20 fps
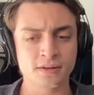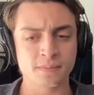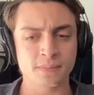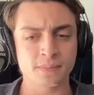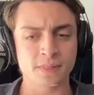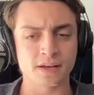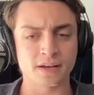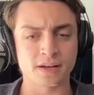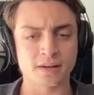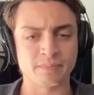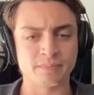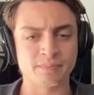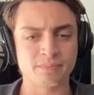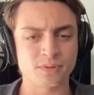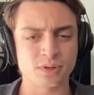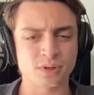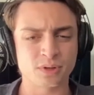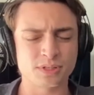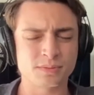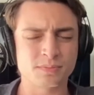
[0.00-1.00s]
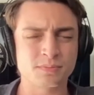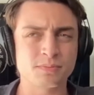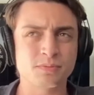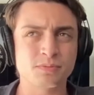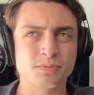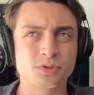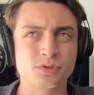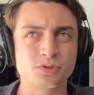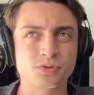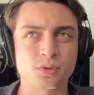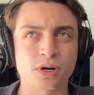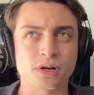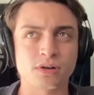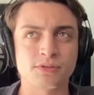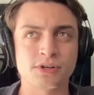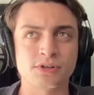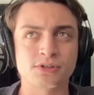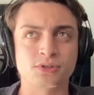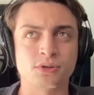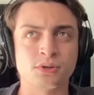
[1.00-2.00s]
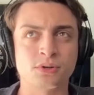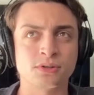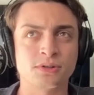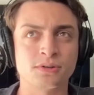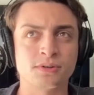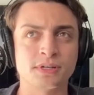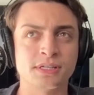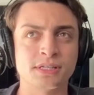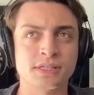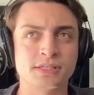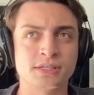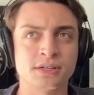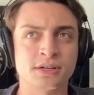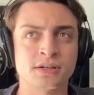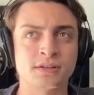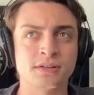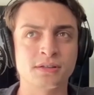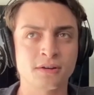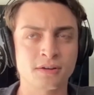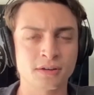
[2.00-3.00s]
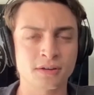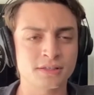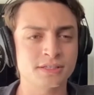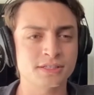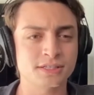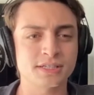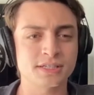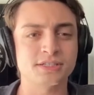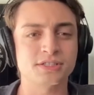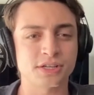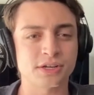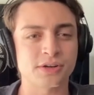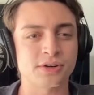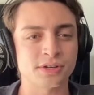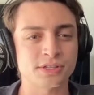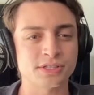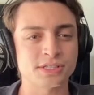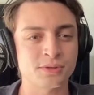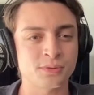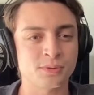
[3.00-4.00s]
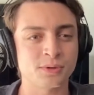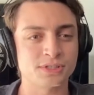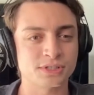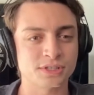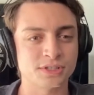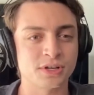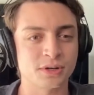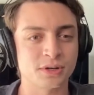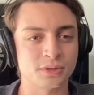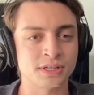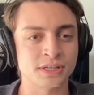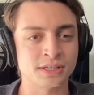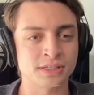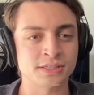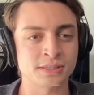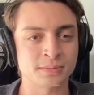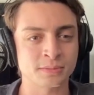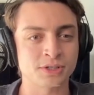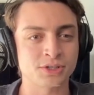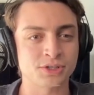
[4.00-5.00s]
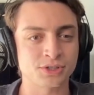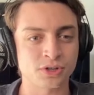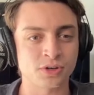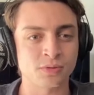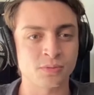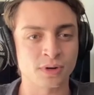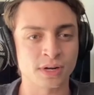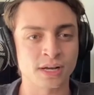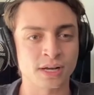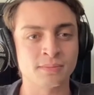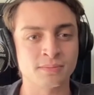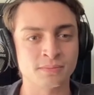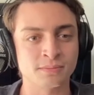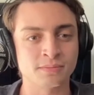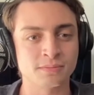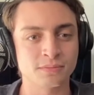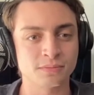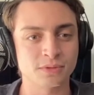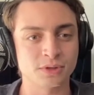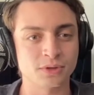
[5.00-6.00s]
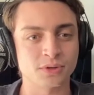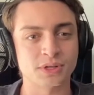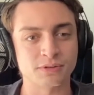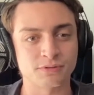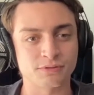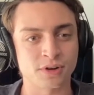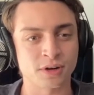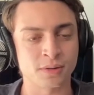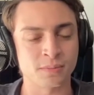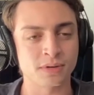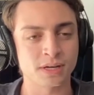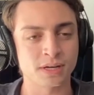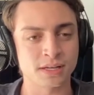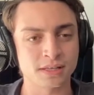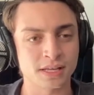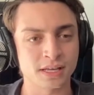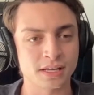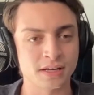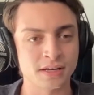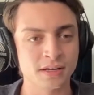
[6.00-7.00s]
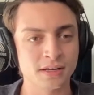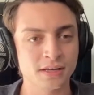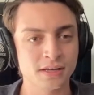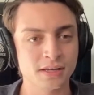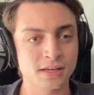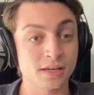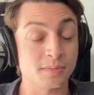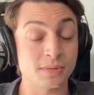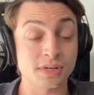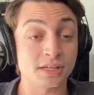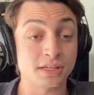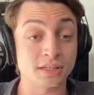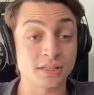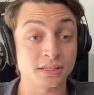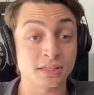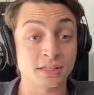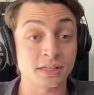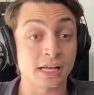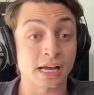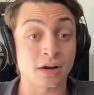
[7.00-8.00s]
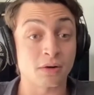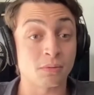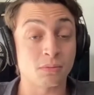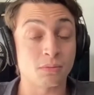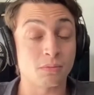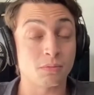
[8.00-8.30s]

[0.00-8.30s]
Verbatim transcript: um, 12 years older and he saw, all right, this kid's curious. He wants to know things. I'm going to show him what I'm learning from. And then immediately now